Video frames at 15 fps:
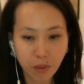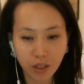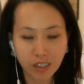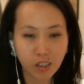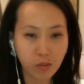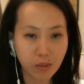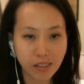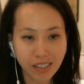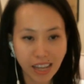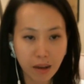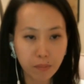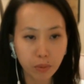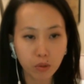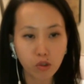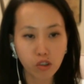participant
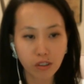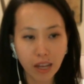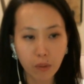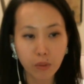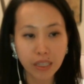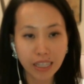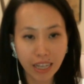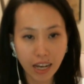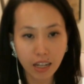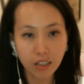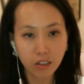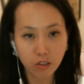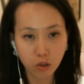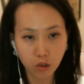samples so that we get